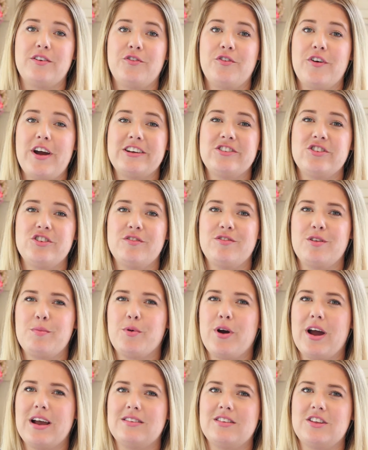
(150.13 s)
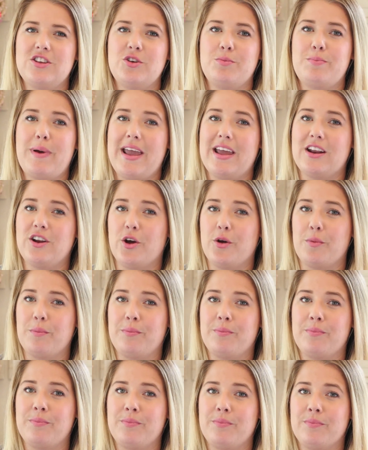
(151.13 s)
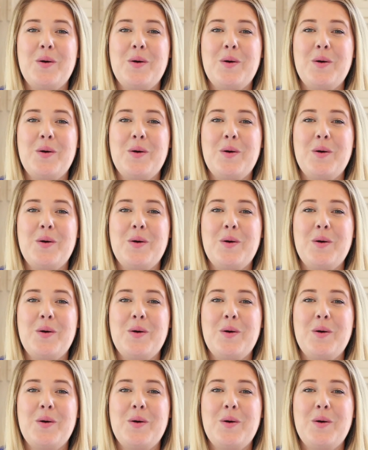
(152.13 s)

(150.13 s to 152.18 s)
a fraction of the price that you'd pay at home.